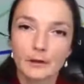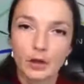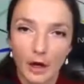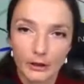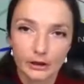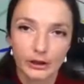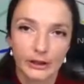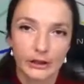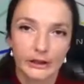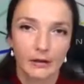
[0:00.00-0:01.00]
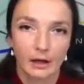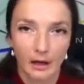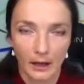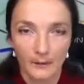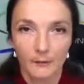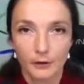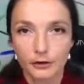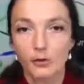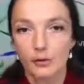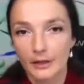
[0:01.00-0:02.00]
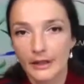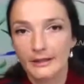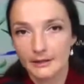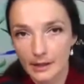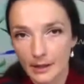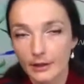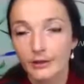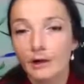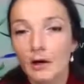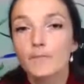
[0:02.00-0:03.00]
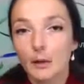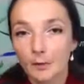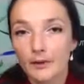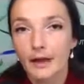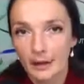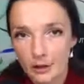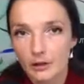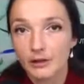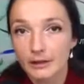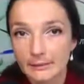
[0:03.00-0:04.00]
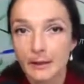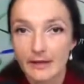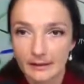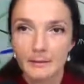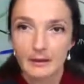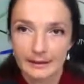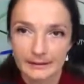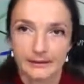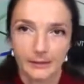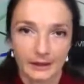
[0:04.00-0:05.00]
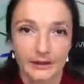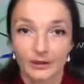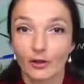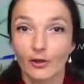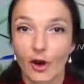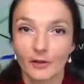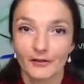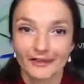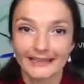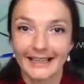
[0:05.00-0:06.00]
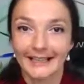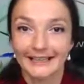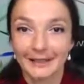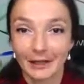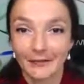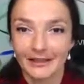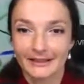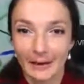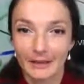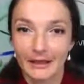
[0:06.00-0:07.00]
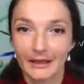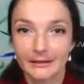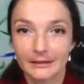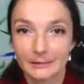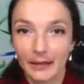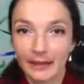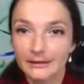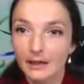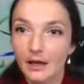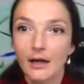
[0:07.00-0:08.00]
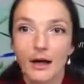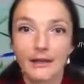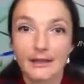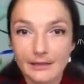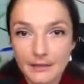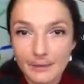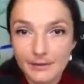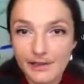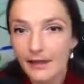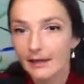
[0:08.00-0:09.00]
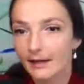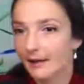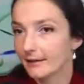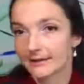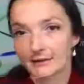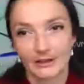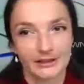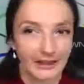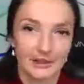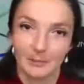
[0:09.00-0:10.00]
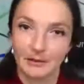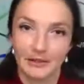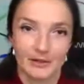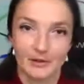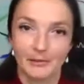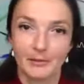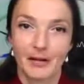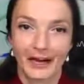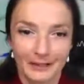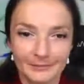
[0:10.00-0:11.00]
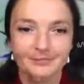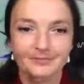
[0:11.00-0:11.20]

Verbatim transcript: launching uh, first quarter next year with actually space companies as well. There's a lot of exciting stuff that's happening in space and in deep tech, and it's just such a pleasure to be back.